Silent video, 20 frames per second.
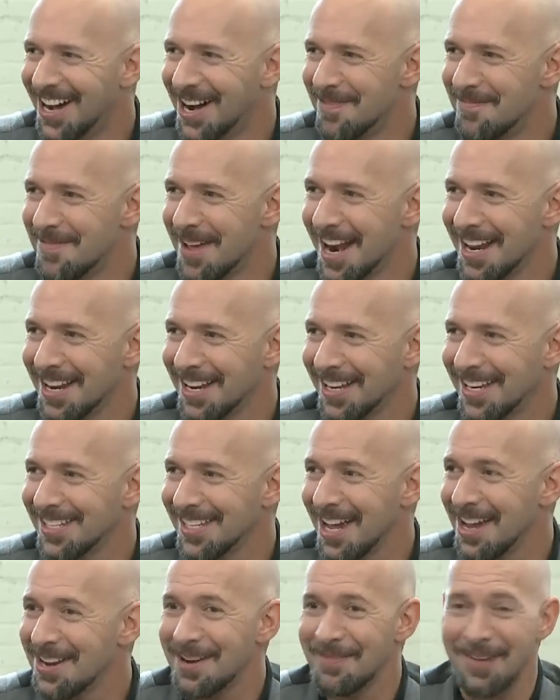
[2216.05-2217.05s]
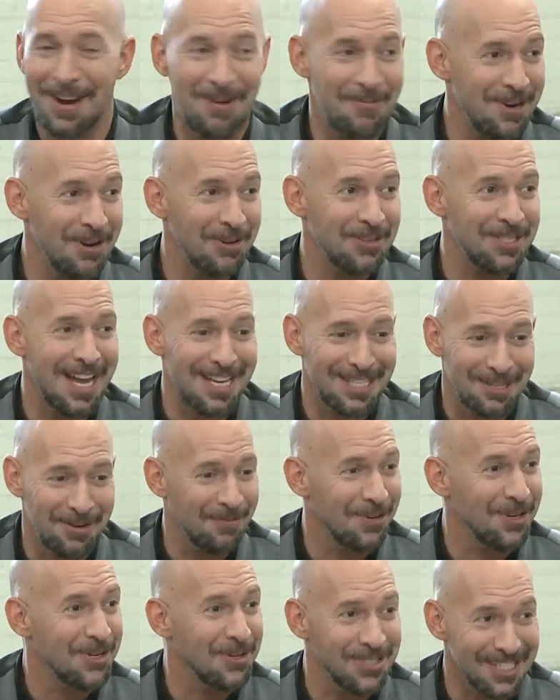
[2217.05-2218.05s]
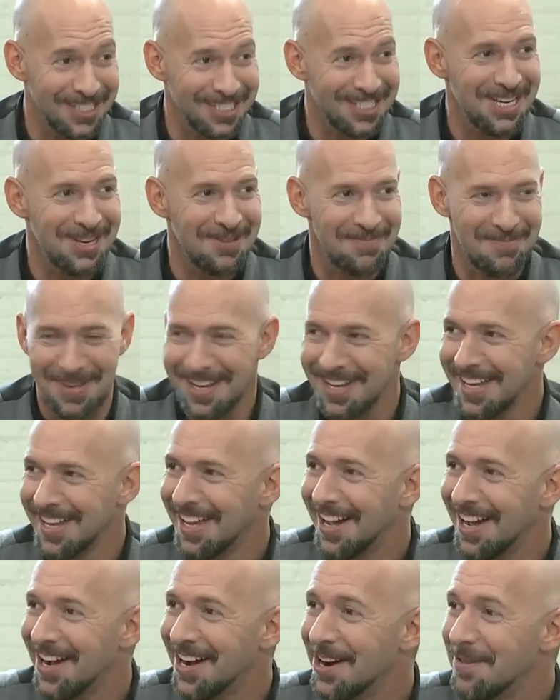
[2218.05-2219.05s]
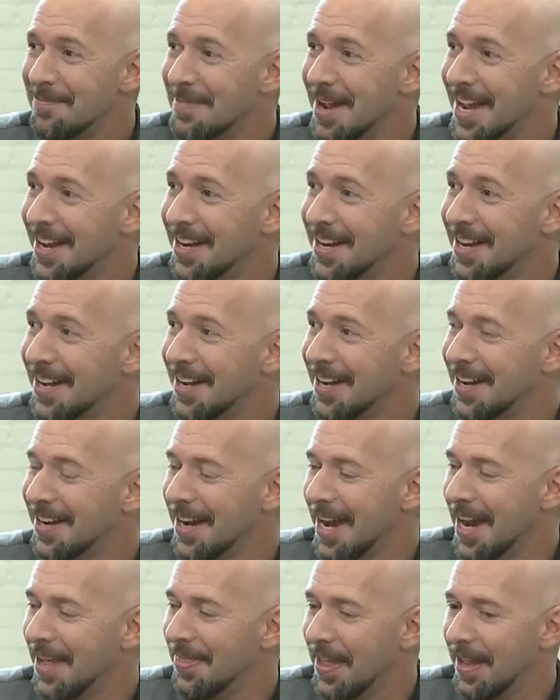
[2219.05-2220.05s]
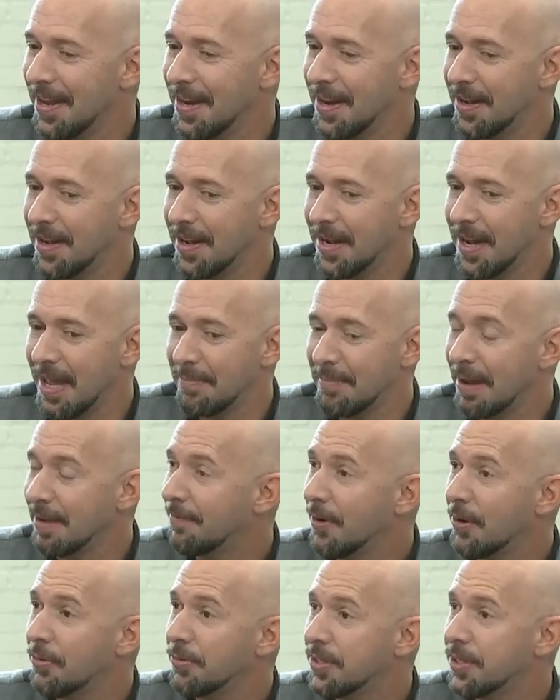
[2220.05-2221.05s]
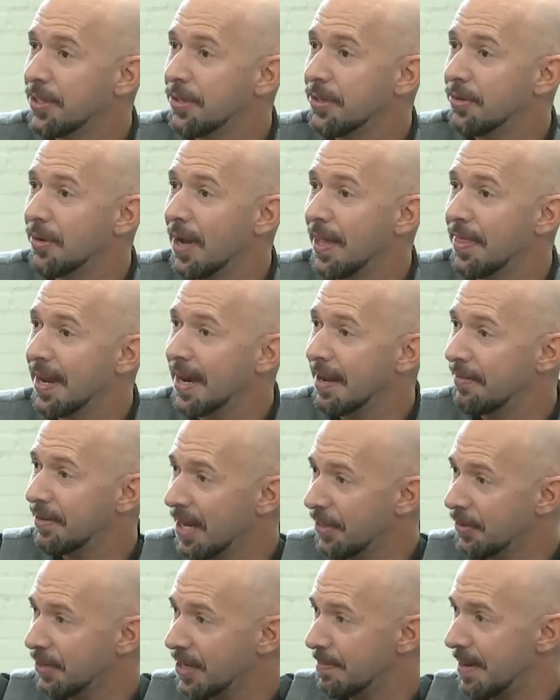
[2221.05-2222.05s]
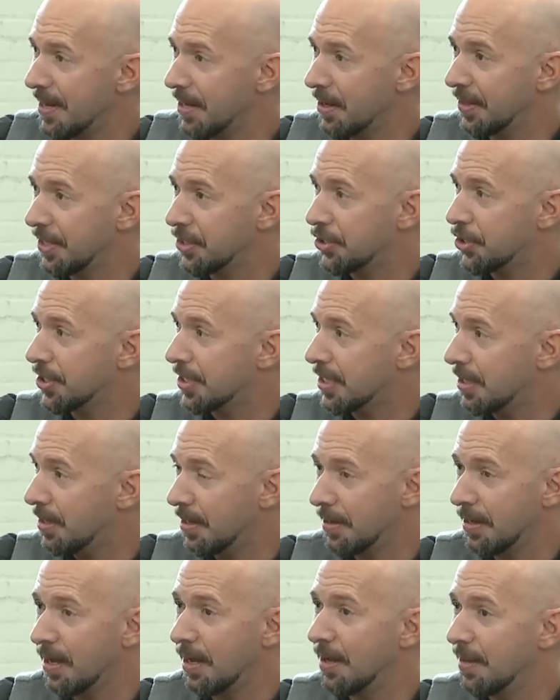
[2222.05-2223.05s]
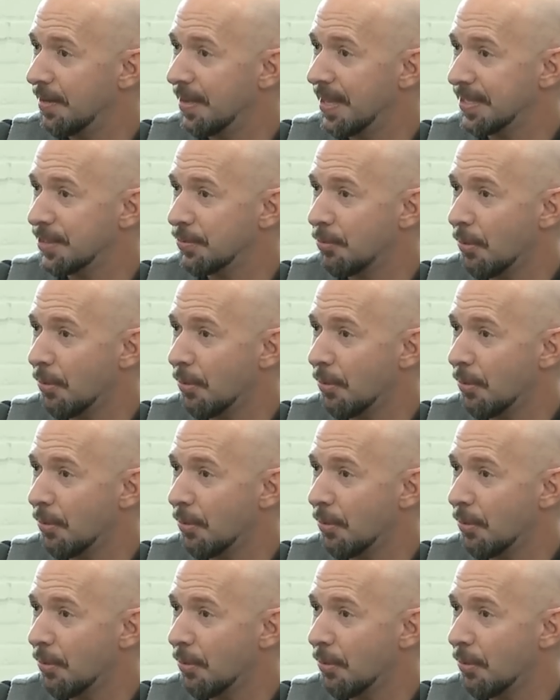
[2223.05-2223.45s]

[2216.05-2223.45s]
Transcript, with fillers: um, but I because I, if anyone knows not to overuse, it's Tim. Yeah. yeah. Um, and uh, and then uh, and my phone too. And then I have another email that's just a that's